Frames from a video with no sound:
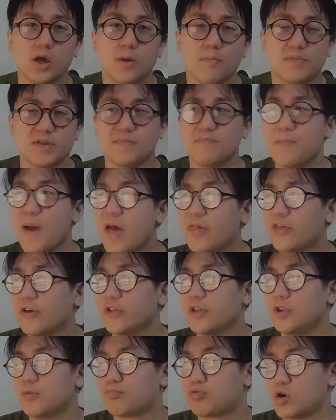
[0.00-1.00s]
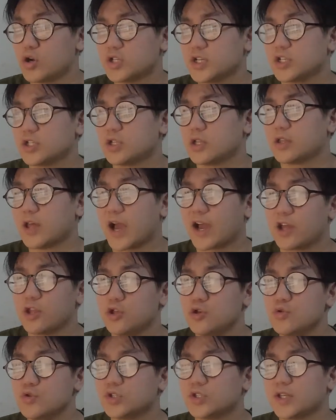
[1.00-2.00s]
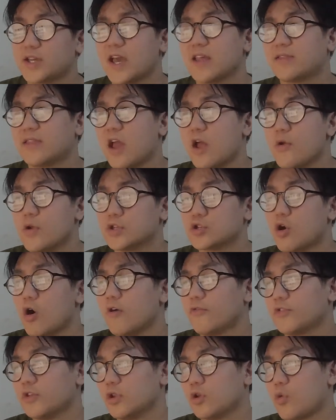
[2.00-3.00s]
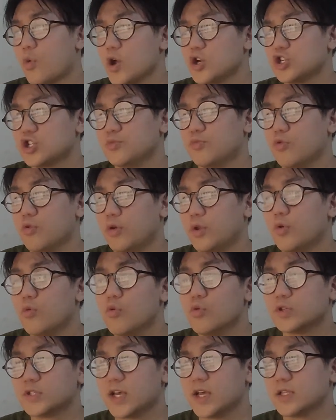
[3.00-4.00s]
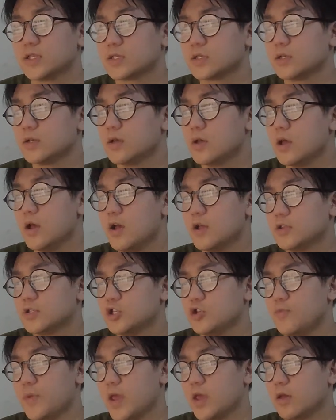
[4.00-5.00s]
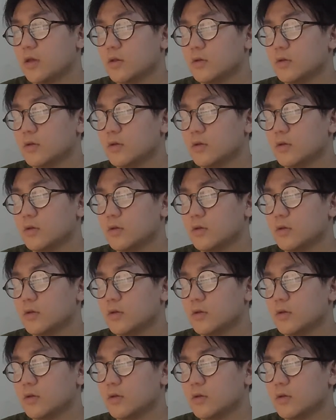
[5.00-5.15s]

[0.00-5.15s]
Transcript: but the method and the process that I can use to get there is often questionable in all sense to me.